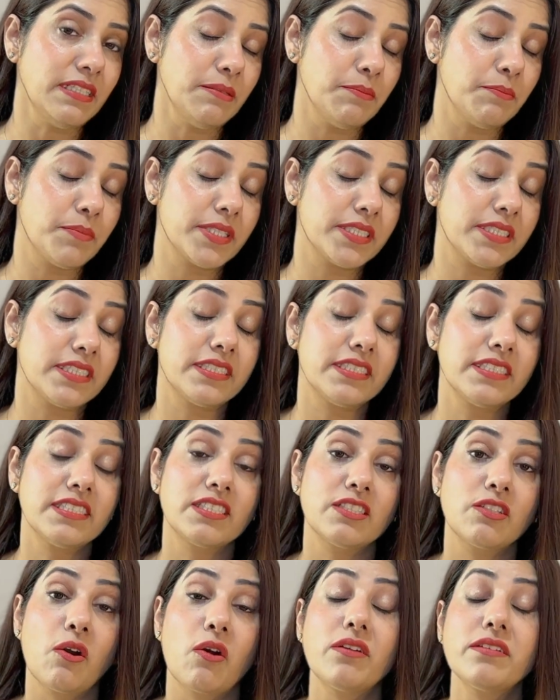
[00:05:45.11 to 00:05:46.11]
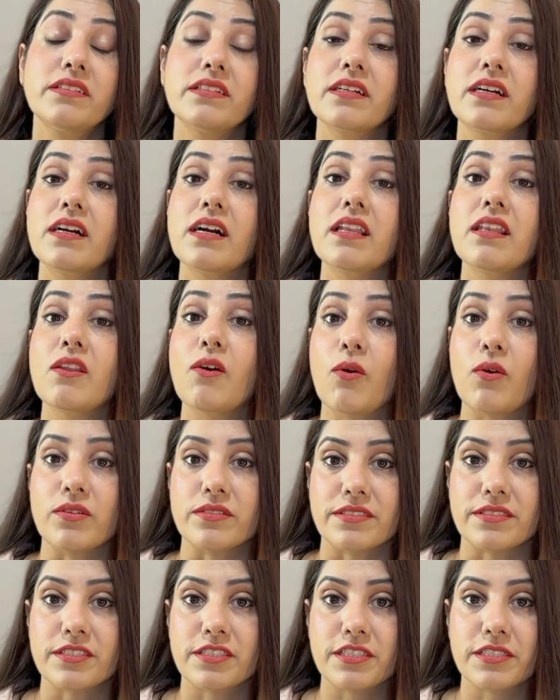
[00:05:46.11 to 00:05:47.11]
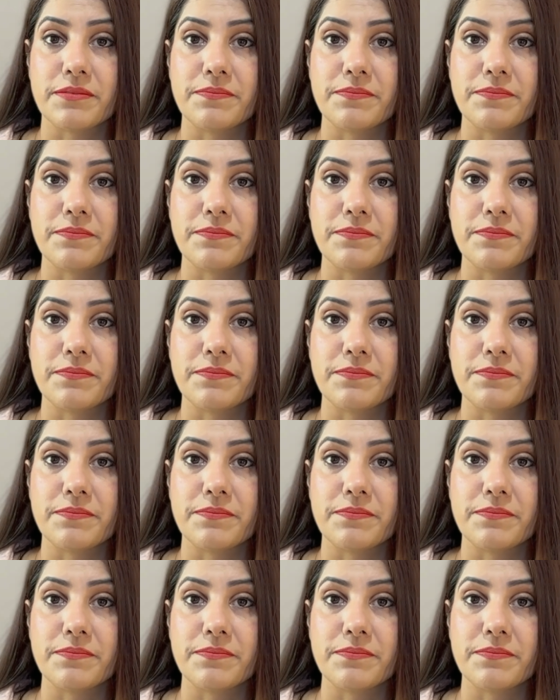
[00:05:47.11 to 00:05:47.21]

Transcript: but it is not a lot.